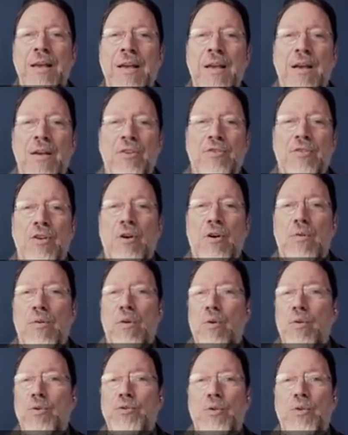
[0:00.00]
So
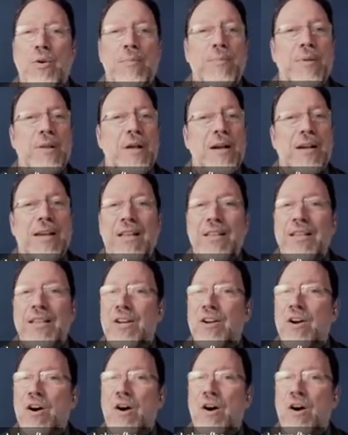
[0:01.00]
Old Dornblock,
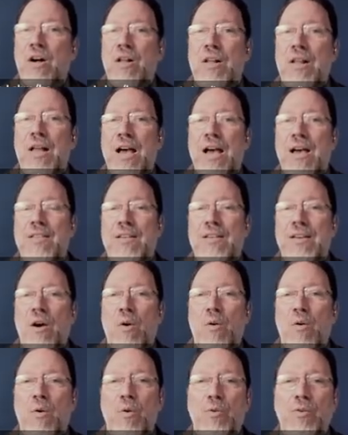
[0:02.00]
Eliot Hall, the
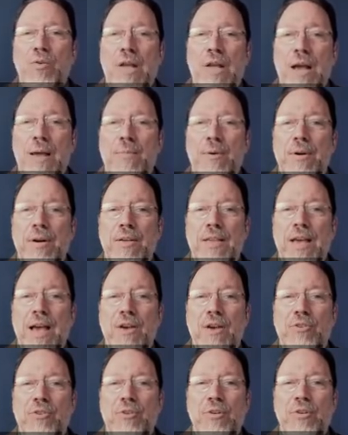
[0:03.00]
old library, the
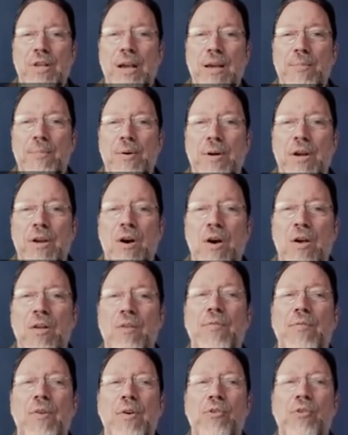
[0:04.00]
Hauser Library, all
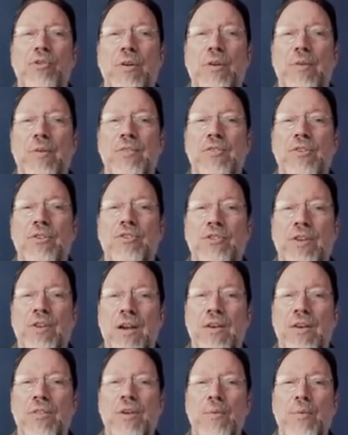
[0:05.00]
of those are in the
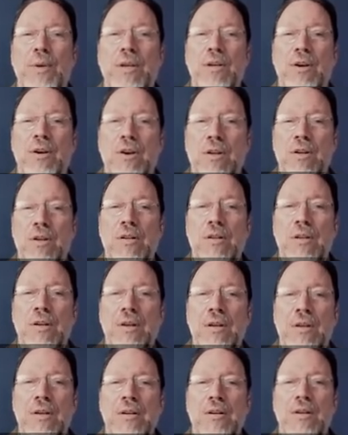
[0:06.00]
style that we call
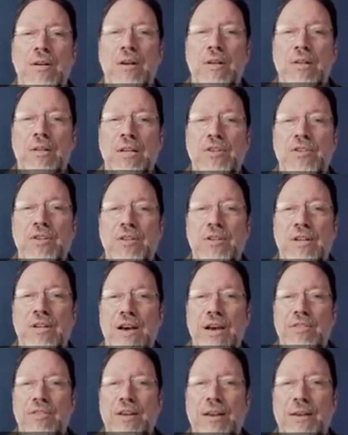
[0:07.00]
collegiate
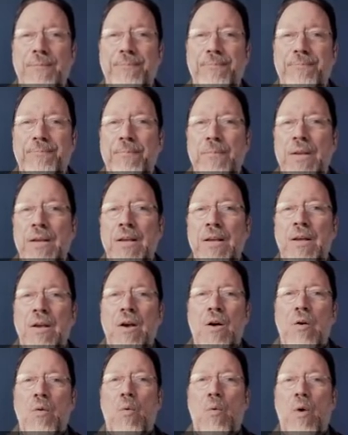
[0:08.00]
Gothic.
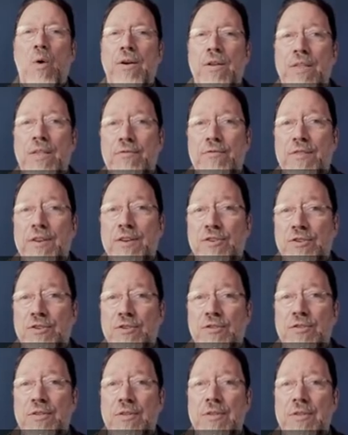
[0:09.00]
What are the
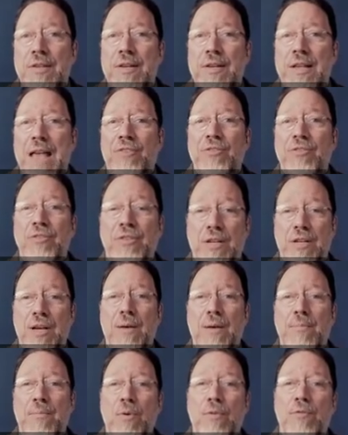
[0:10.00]
features that actually
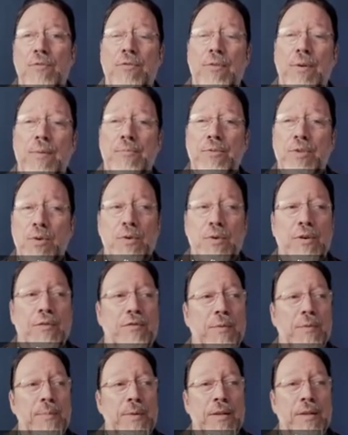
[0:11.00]
come more from Tudor,
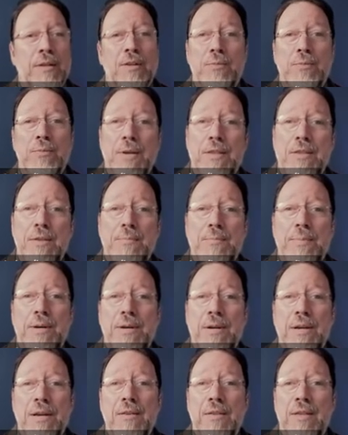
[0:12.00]
from the Elizabethan
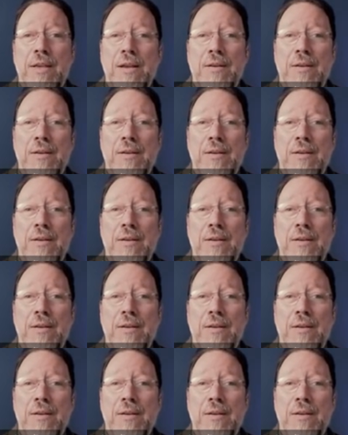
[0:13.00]
period, than